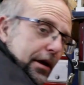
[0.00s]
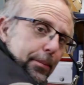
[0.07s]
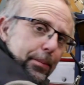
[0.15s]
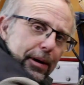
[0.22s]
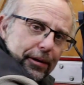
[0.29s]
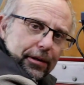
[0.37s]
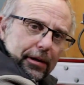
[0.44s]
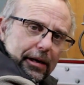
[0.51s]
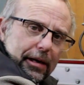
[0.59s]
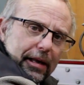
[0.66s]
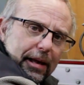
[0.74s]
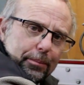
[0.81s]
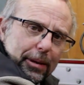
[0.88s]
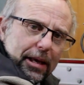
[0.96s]
up under the
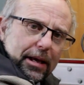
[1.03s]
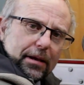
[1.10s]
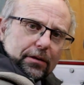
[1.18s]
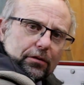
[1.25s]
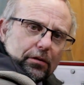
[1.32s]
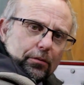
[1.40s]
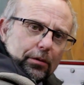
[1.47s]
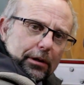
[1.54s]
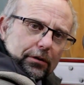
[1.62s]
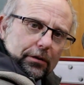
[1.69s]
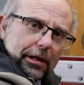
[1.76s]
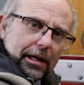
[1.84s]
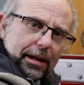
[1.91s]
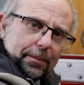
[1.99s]
clamp here, so when as
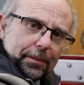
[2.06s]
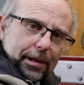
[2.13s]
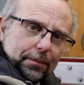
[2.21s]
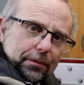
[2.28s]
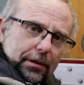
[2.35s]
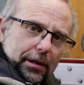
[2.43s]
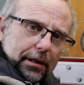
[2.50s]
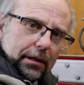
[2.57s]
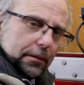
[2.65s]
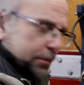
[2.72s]
the clamp comes down it'll